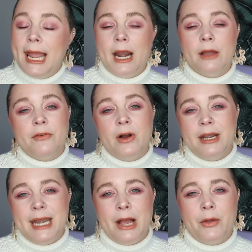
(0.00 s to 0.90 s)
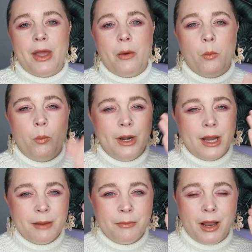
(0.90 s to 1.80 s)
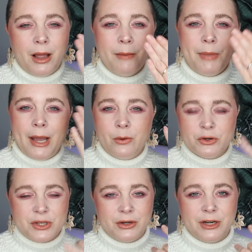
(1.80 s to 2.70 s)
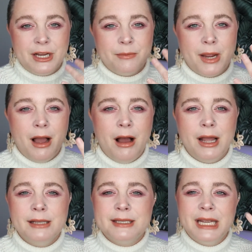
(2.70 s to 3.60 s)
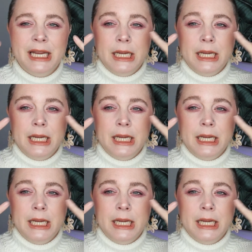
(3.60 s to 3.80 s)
and I find now that when I apply powders underneath my eyes,